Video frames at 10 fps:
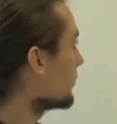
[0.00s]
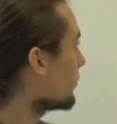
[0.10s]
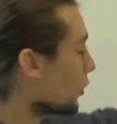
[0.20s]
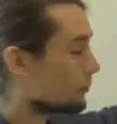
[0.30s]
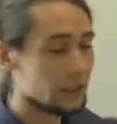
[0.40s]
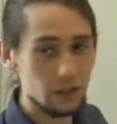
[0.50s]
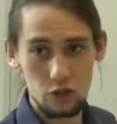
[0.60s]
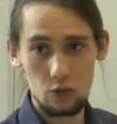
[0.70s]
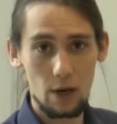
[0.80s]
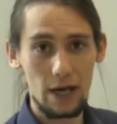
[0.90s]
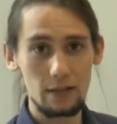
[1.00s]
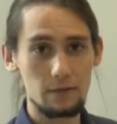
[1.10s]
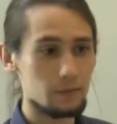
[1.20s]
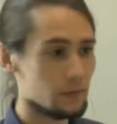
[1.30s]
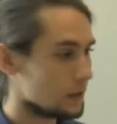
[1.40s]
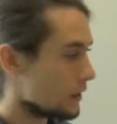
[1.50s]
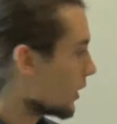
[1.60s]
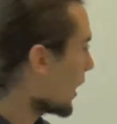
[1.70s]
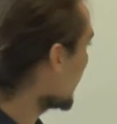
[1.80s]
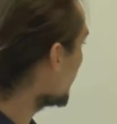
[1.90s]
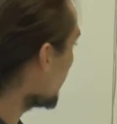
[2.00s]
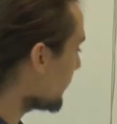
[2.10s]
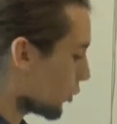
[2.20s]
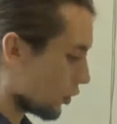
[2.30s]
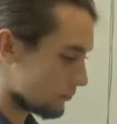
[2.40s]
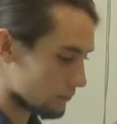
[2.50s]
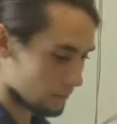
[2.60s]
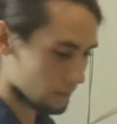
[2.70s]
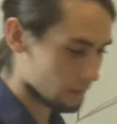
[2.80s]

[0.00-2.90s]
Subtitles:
per meter squared. And if we put